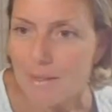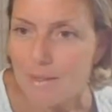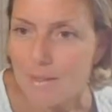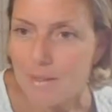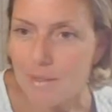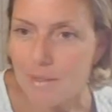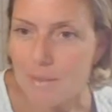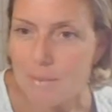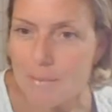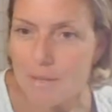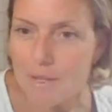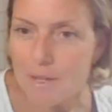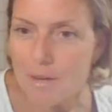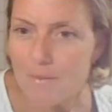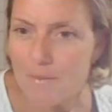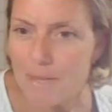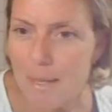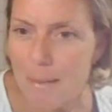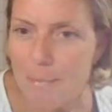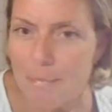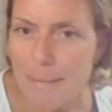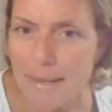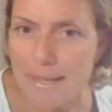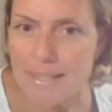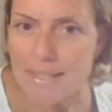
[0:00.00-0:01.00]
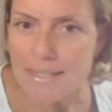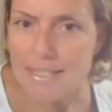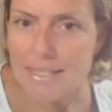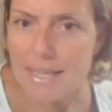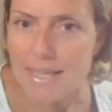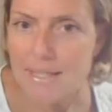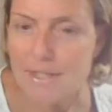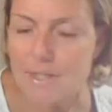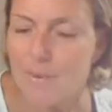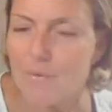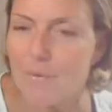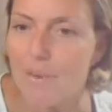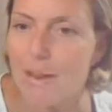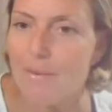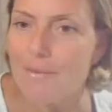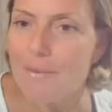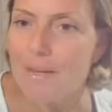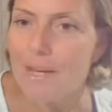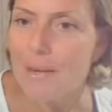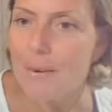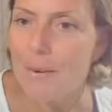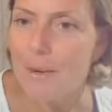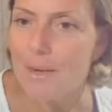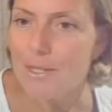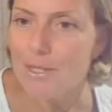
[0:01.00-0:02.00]
So let me know if that made sense or if you have
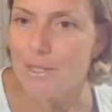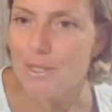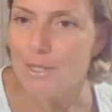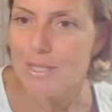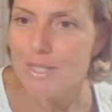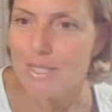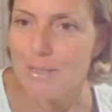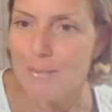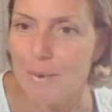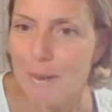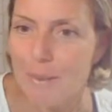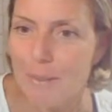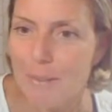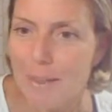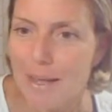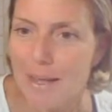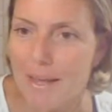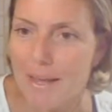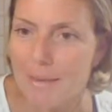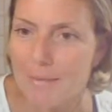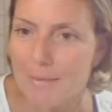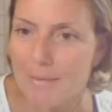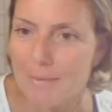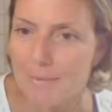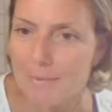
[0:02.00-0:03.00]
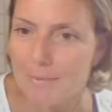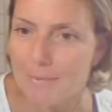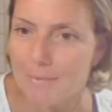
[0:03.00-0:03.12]
any questions about that.